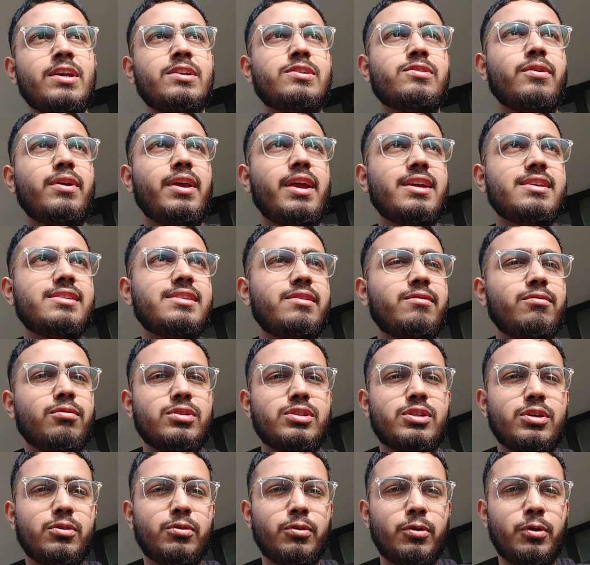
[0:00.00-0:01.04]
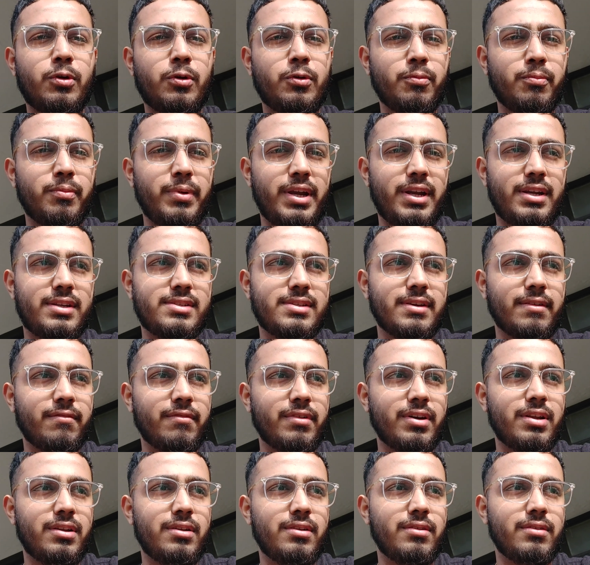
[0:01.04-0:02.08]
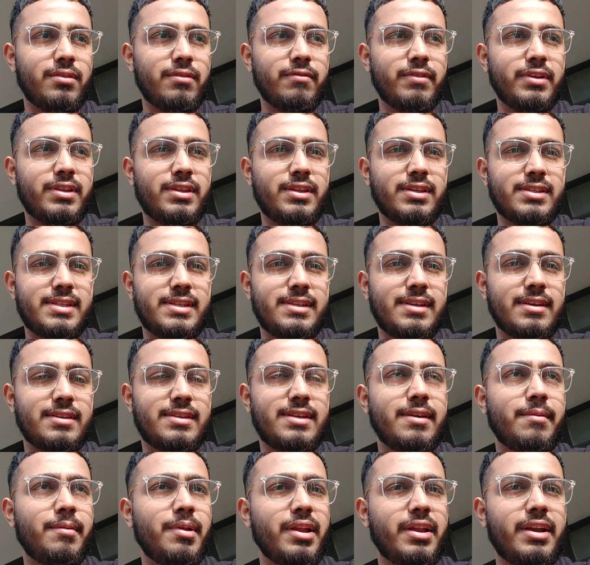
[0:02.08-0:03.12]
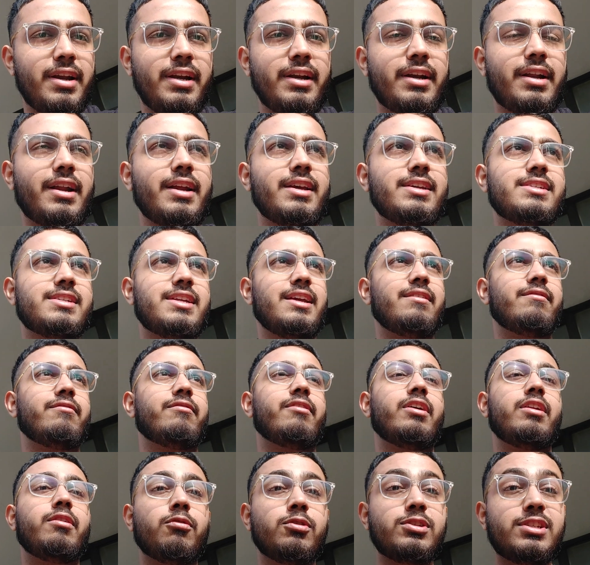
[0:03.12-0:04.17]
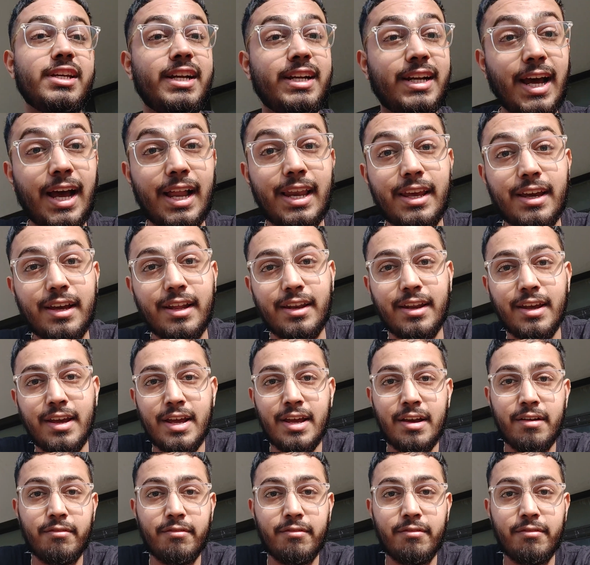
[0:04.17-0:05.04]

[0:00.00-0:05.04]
So yes, it was good to meet someone with this similar interest, and one was Italian,